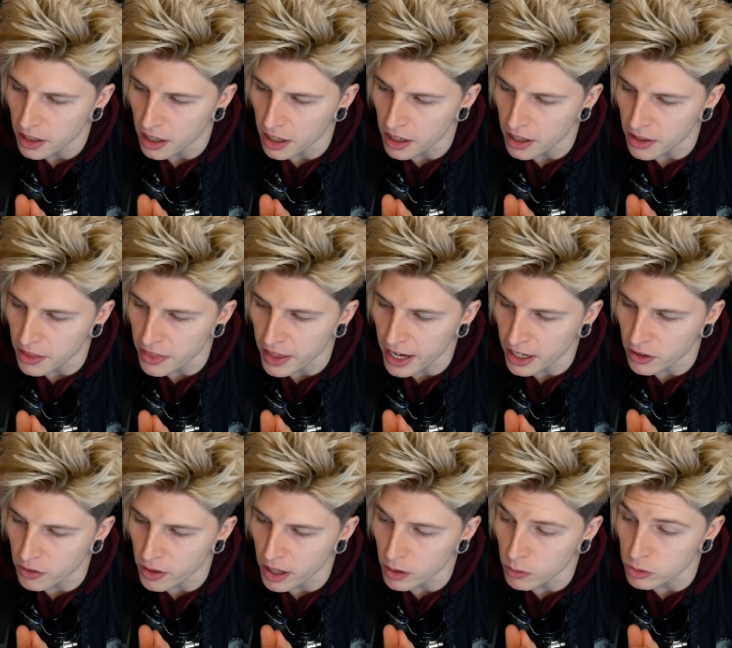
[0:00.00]
uh,
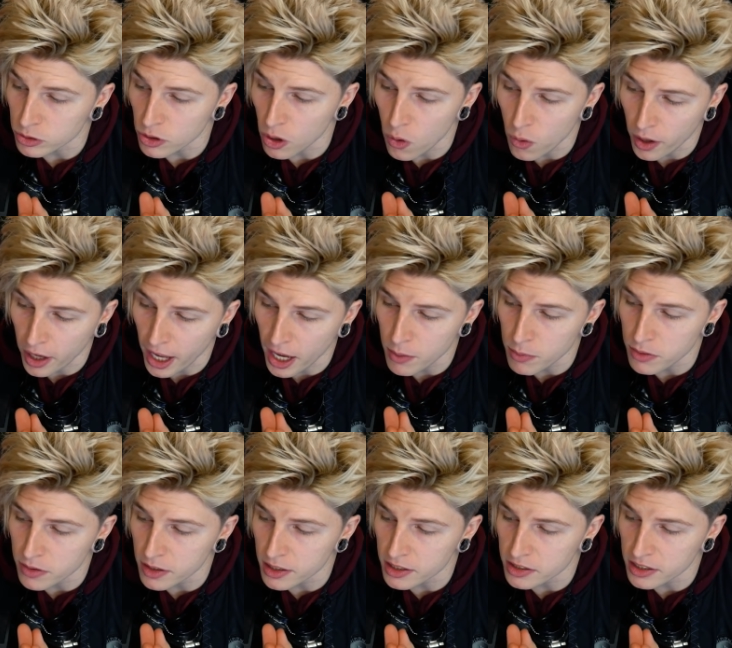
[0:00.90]
that Greg was okay
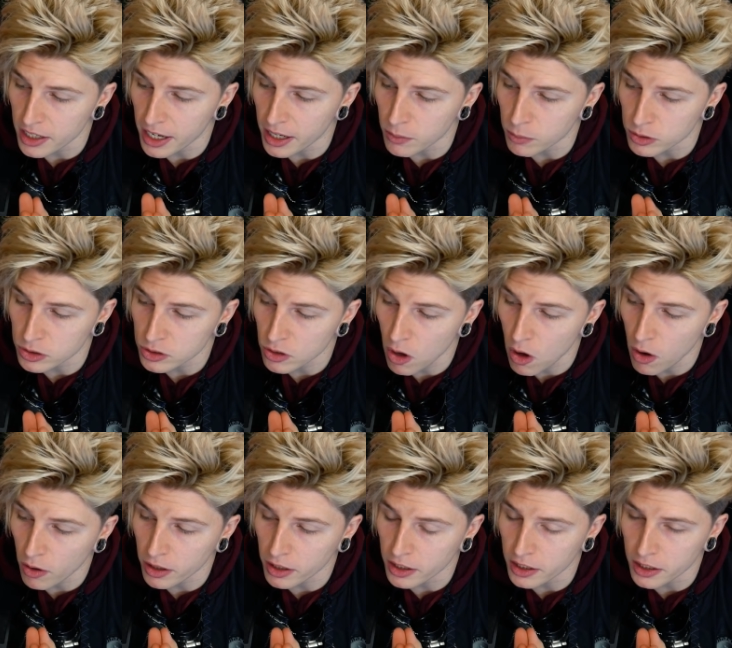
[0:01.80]
with this and was
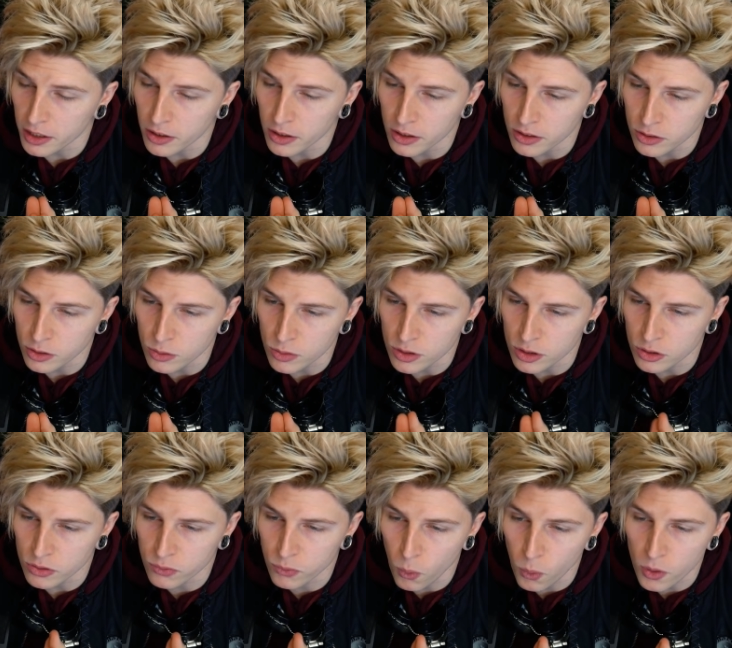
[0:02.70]
talking to
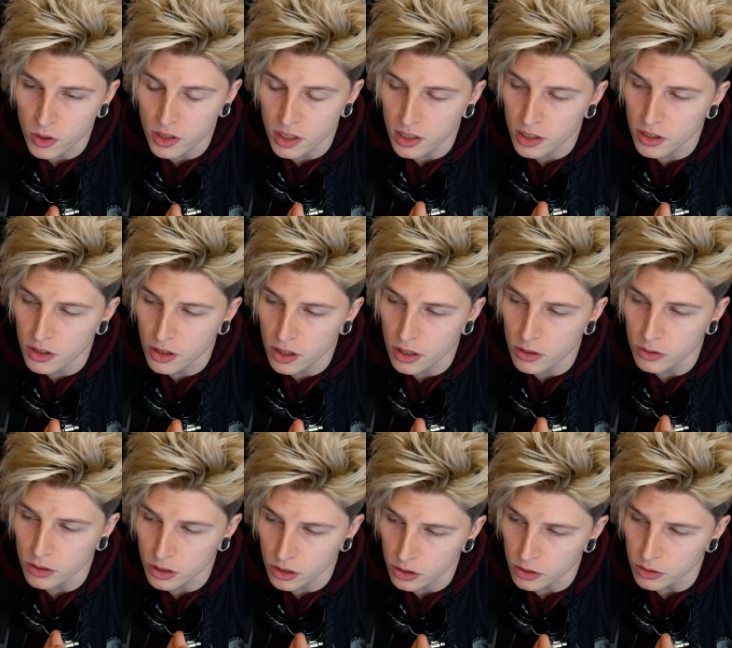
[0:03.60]
this 14 year
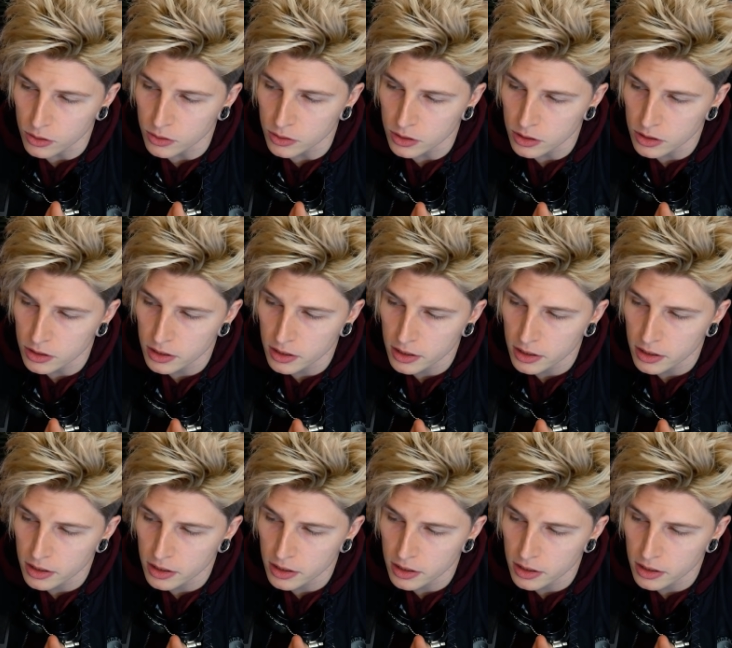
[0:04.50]
old girl,